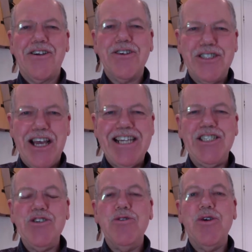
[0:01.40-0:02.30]
Good day
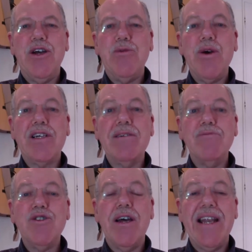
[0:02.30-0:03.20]
to you and welcome
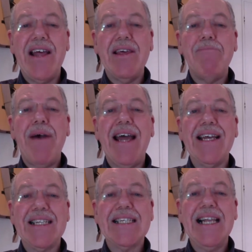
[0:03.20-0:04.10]
to another
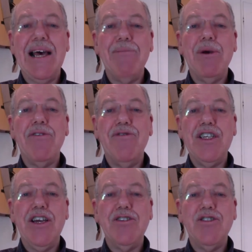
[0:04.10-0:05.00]
Paddocks Club
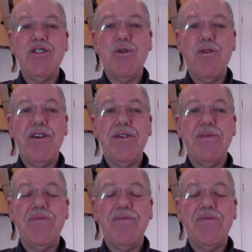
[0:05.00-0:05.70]
video tutorial.